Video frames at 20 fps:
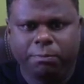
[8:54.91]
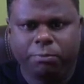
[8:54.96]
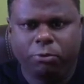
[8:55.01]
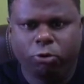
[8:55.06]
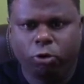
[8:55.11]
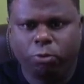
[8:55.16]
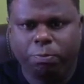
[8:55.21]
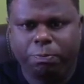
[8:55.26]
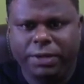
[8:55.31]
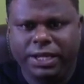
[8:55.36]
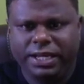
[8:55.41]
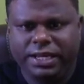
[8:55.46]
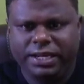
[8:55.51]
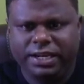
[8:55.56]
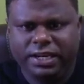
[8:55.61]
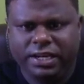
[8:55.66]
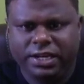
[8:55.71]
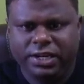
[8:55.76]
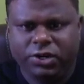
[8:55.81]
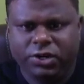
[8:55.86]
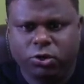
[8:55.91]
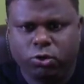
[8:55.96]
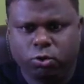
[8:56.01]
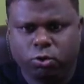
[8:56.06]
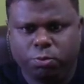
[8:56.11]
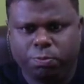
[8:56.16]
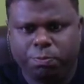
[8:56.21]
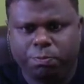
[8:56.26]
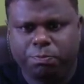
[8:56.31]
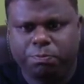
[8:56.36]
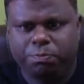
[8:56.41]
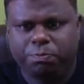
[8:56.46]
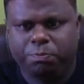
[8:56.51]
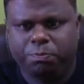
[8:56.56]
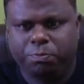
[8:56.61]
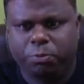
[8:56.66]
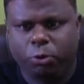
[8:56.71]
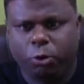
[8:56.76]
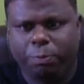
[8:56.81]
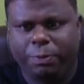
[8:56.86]
Propene to
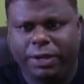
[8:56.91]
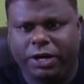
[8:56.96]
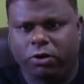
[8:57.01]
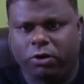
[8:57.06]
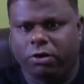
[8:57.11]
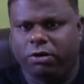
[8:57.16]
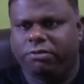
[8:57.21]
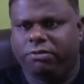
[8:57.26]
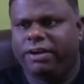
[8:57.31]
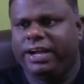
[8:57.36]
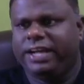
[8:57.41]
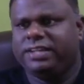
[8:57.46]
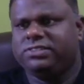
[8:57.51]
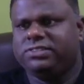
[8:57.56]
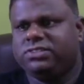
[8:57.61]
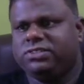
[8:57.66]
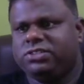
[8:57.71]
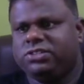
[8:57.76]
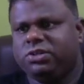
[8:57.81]
propanol, right?